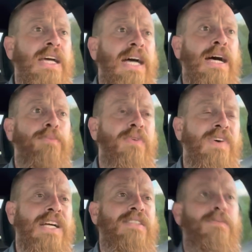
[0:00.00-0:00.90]
uh,
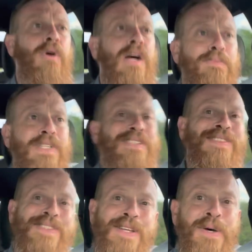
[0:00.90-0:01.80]
provide some options.
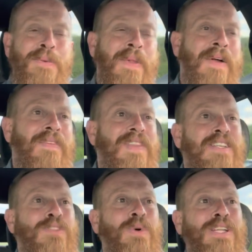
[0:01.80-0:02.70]
So
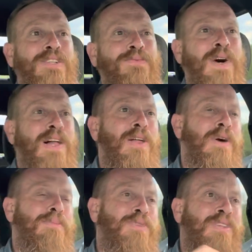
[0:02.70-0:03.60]
just wanted to follow
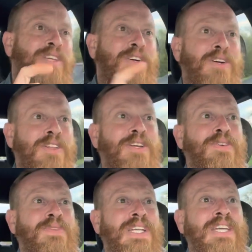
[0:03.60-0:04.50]
up to the earlier
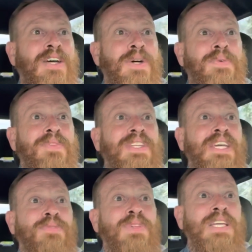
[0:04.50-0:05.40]
video.
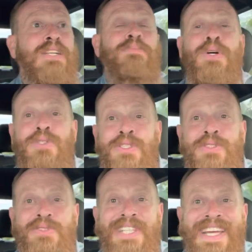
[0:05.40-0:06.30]
Definitely an
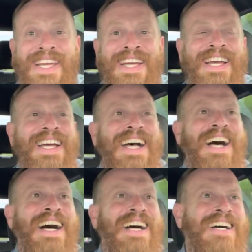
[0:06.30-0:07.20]
emotional day,
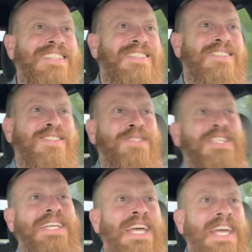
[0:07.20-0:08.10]
uh,
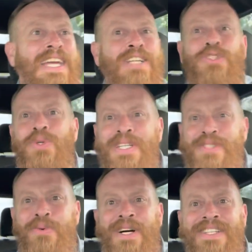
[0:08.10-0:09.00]
certainly a, a
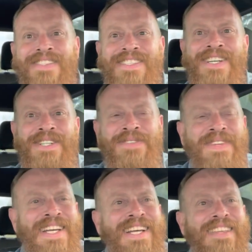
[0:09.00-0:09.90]
joyous one. So
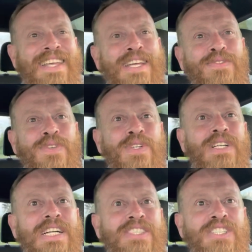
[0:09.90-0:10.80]
thanks for
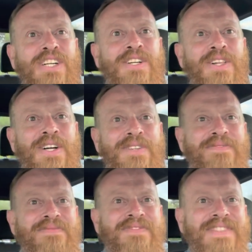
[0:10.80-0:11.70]
uh, sharing along,
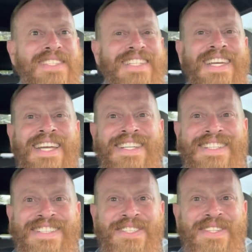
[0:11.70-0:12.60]
and
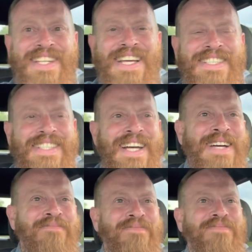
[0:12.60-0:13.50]
until the next time.